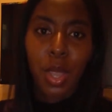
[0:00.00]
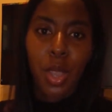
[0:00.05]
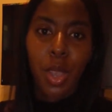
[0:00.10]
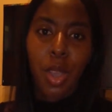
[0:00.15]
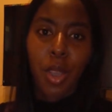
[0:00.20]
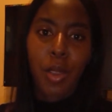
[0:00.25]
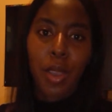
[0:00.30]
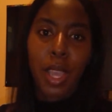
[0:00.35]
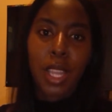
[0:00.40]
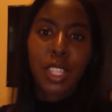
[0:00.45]

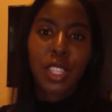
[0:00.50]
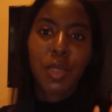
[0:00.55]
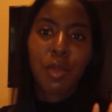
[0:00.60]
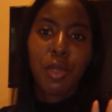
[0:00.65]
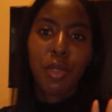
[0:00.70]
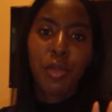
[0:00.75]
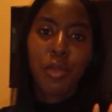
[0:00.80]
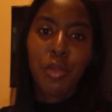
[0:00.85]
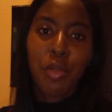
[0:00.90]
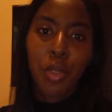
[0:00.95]
Alright, so
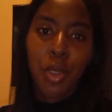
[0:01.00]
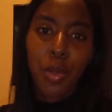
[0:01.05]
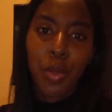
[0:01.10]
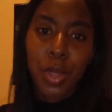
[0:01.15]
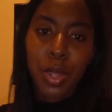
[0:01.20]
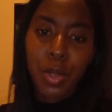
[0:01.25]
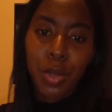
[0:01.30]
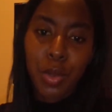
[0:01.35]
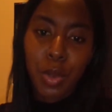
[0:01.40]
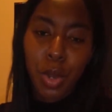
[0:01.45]
before I
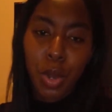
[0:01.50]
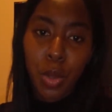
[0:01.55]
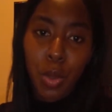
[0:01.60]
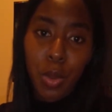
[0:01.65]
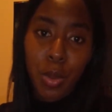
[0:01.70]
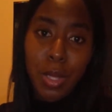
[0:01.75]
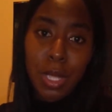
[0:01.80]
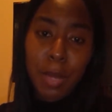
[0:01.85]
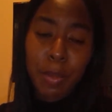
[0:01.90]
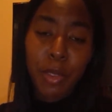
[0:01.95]

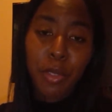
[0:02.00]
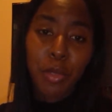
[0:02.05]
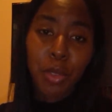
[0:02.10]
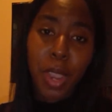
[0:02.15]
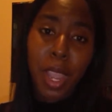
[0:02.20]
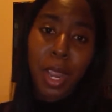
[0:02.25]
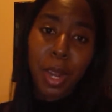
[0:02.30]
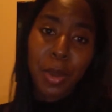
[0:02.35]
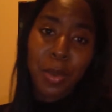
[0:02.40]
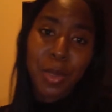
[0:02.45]
close
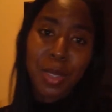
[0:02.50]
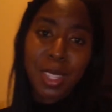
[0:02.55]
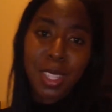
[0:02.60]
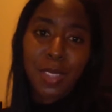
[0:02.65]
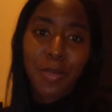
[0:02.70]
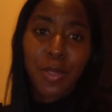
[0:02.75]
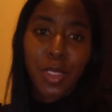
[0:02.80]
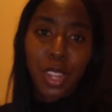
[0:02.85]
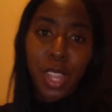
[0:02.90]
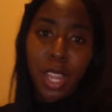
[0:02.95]
this
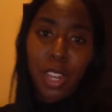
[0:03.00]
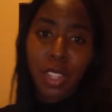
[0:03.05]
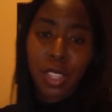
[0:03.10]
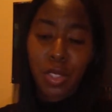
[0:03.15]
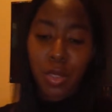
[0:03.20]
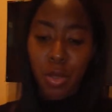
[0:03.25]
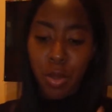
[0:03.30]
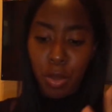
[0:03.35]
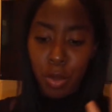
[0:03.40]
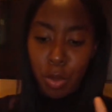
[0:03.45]
video, I'm just
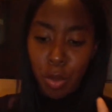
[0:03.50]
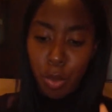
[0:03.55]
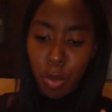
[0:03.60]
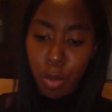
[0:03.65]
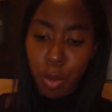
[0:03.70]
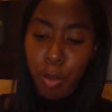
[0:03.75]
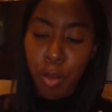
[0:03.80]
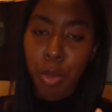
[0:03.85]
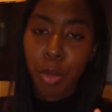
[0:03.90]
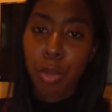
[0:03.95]
gonna go
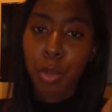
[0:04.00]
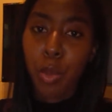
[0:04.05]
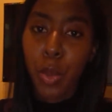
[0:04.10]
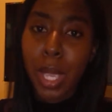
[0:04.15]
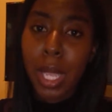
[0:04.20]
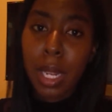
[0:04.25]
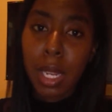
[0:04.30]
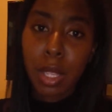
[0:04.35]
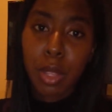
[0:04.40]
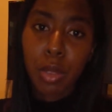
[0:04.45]

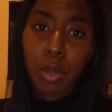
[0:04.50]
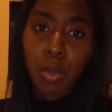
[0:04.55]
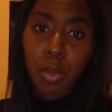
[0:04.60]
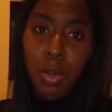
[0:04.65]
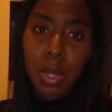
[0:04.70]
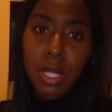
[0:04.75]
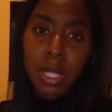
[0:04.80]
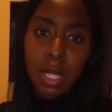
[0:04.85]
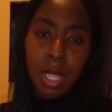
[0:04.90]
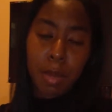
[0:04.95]
quickly through
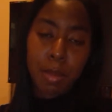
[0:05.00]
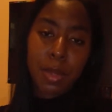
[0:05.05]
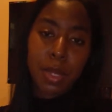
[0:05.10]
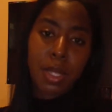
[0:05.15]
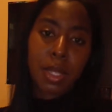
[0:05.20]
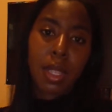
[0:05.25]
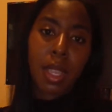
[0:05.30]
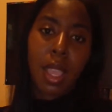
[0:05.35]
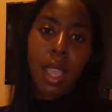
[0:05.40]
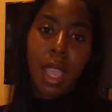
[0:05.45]
the
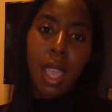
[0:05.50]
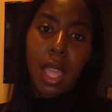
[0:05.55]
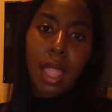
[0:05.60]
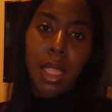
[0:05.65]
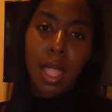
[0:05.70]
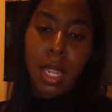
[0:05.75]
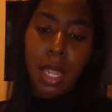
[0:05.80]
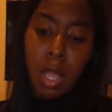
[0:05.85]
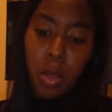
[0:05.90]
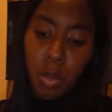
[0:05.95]
steps
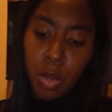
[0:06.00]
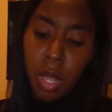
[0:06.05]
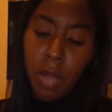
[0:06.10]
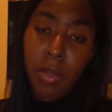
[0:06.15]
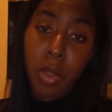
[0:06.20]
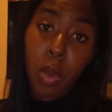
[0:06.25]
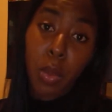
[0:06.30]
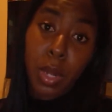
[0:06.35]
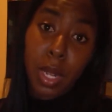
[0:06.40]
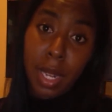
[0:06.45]
that I would have
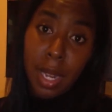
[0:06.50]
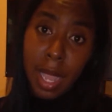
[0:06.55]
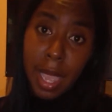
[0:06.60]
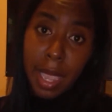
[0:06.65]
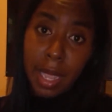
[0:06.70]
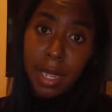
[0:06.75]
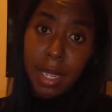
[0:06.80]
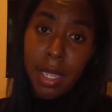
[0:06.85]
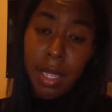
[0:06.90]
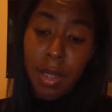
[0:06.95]

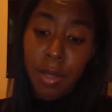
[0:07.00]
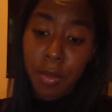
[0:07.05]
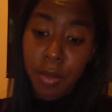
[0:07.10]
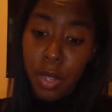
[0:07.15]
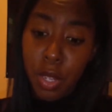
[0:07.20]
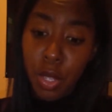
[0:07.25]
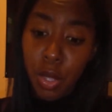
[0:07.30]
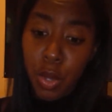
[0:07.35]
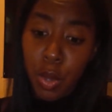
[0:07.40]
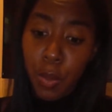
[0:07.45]
outlined in the
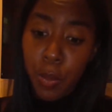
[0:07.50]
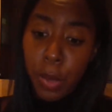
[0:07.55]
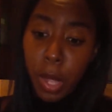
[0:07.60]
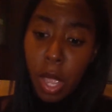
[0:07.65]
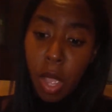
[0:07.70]
video.